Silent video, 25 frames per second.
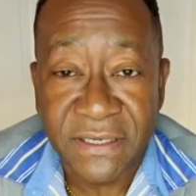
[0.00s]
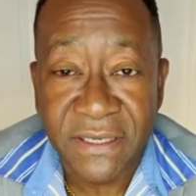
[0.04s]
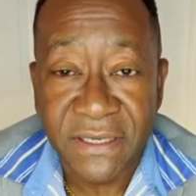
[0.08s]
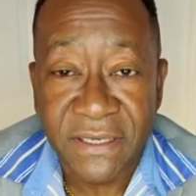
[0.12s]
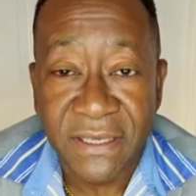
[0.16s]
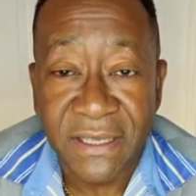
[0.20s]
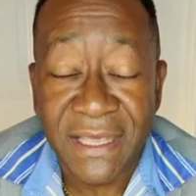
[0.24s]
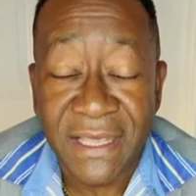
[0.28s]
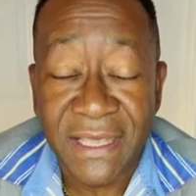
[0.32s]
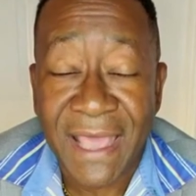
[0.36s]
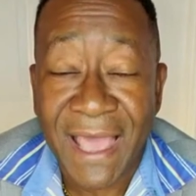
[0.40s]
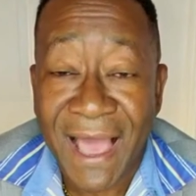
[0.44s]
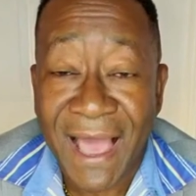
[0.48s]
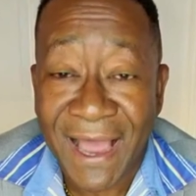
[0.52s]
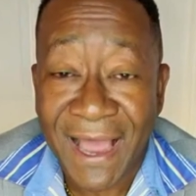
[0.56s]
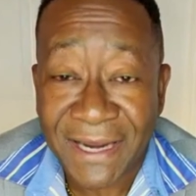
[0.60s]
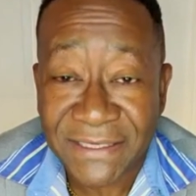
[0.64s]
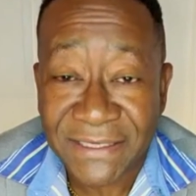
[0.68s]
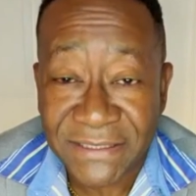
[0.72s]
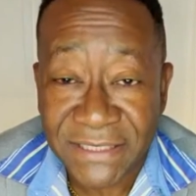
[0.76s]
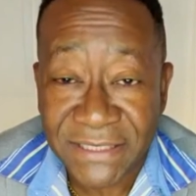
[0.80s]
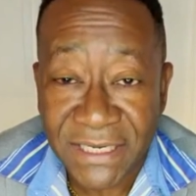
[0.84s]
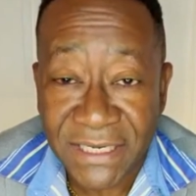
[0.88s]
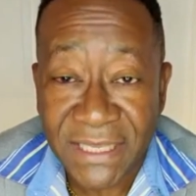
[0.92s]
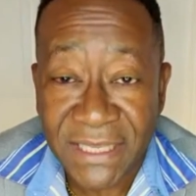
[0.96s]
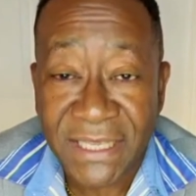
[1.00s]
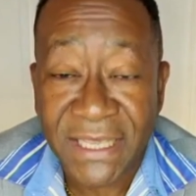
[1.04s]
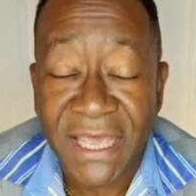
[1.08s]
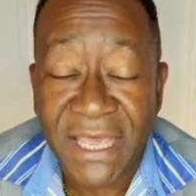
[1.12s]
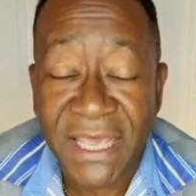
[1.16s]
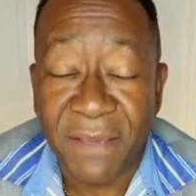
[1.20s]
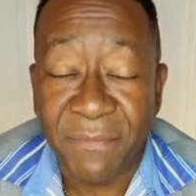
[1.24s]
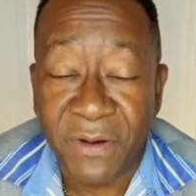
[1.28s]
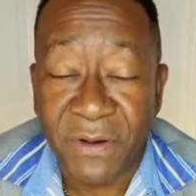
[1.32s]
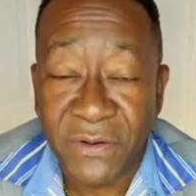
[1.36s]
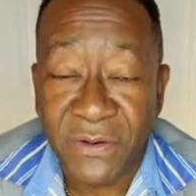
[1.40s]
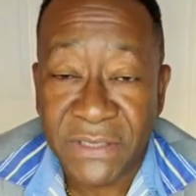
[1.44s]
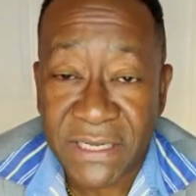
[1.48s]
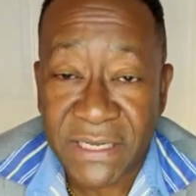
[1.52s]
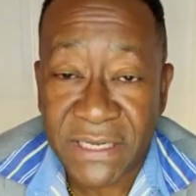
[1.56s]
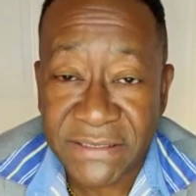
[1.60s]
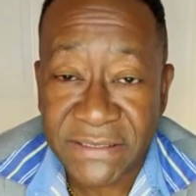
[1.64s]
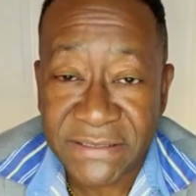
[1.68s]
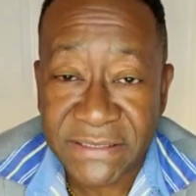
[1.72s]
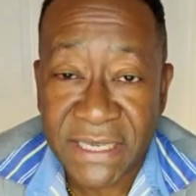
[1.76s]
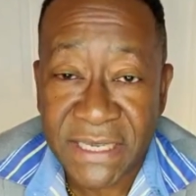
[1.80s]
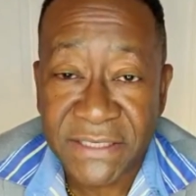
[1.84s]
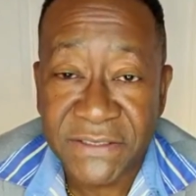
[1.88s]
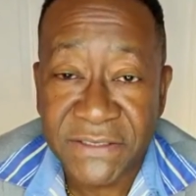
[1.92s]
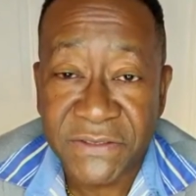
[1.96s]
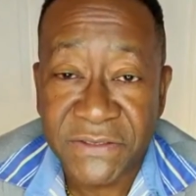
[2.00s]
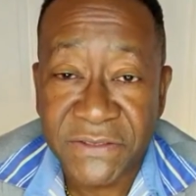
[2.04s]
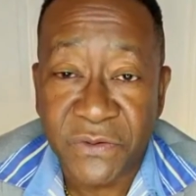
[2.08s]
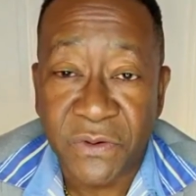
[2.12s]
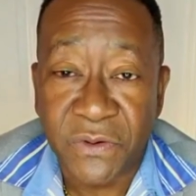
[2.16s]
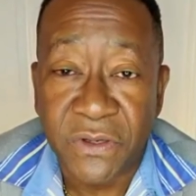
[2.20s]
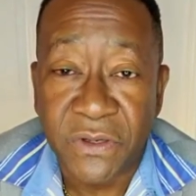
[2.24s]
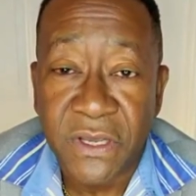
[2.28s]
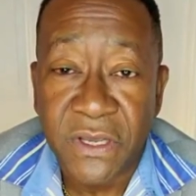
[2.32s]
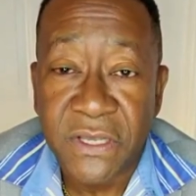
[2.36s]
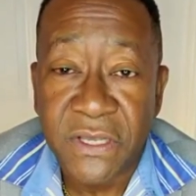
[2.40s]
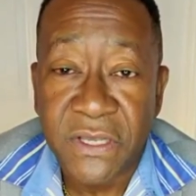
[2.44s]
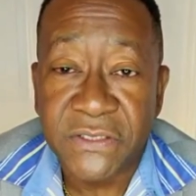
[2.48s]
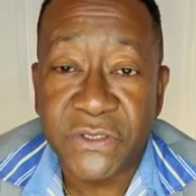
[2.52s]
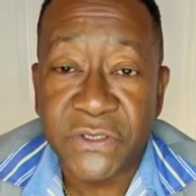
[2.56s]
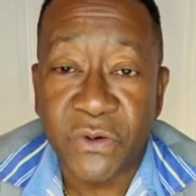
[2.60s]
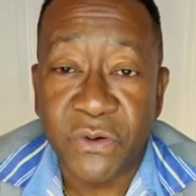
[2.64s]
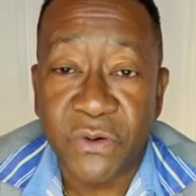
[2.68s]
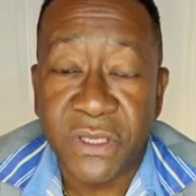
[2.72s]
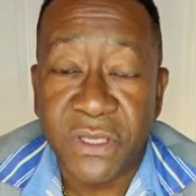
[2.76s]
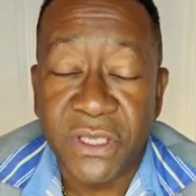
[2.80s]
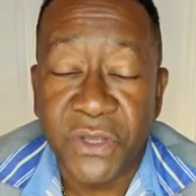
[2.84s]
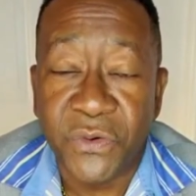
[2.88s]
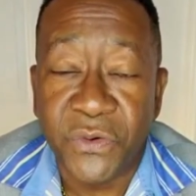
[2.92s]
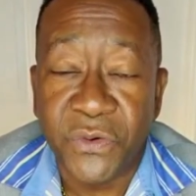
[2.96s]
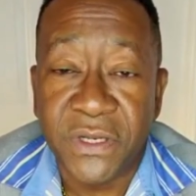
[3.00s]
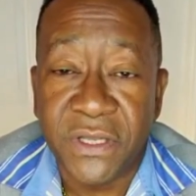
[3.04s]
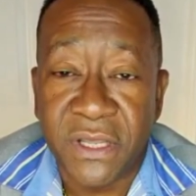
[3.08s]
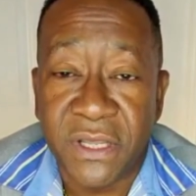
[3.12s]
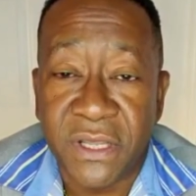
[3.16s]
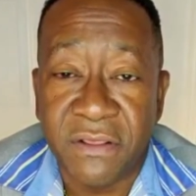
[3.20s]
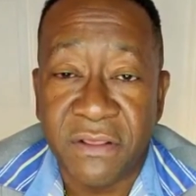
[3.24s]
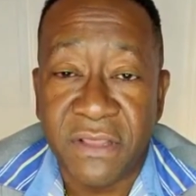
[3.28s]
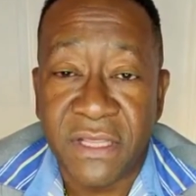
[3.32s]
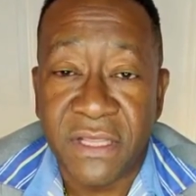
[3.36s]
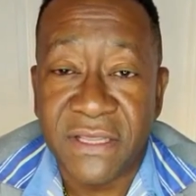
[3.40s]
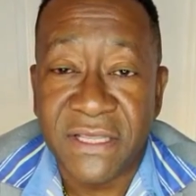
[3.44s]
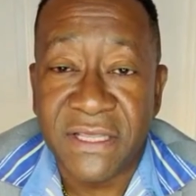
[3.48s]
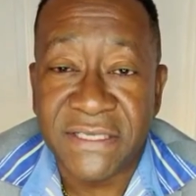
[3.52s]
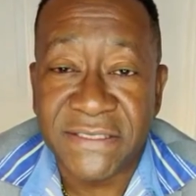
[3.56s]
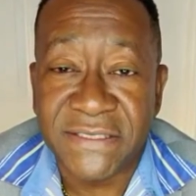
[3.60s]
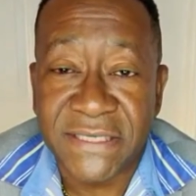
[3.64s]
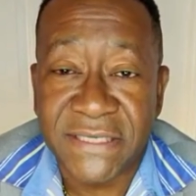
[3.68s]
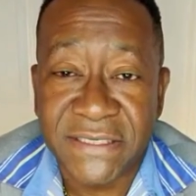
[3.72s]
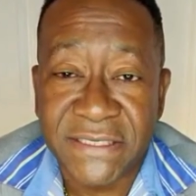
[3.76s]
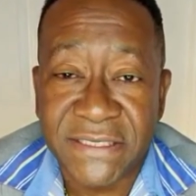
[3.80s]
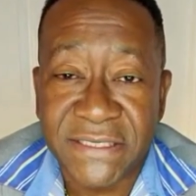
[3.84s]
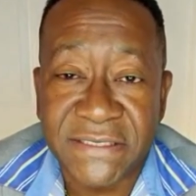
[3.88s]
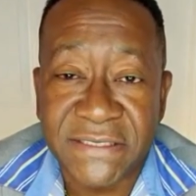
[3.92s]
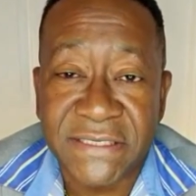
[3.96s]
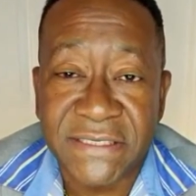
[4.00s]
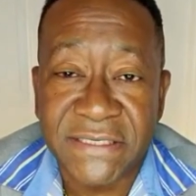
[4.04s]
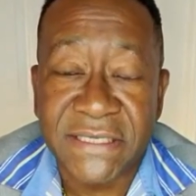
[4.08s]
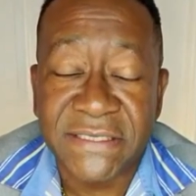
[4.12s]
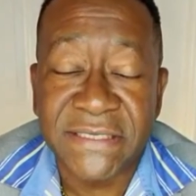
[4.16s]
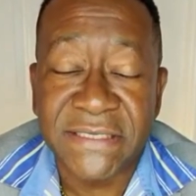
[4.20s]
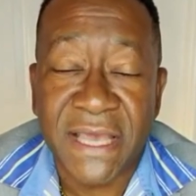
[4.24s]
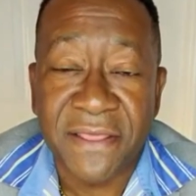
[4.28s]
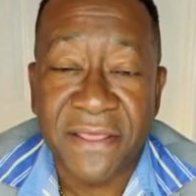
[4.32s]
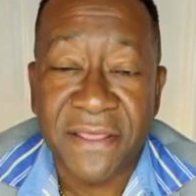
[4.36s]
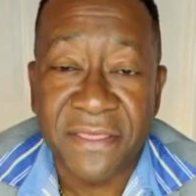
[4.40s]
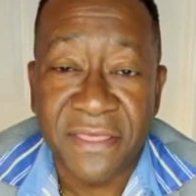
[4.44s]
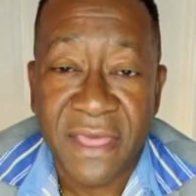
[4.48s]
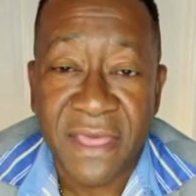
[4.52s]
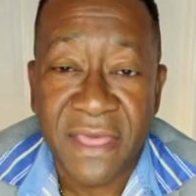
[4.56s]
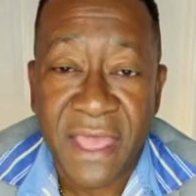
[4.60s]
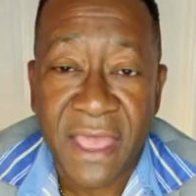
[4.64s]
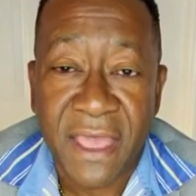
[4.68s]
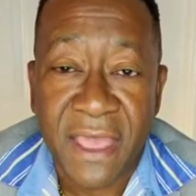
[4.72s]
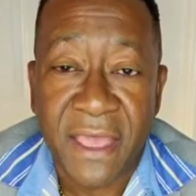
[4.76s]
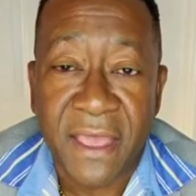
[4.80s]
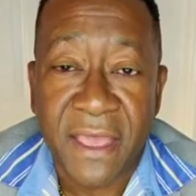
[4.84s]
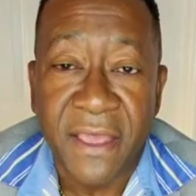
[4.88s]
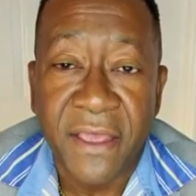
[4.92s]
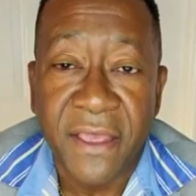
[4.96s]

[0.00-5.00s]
He actually came out and said so. So, the statistics are there.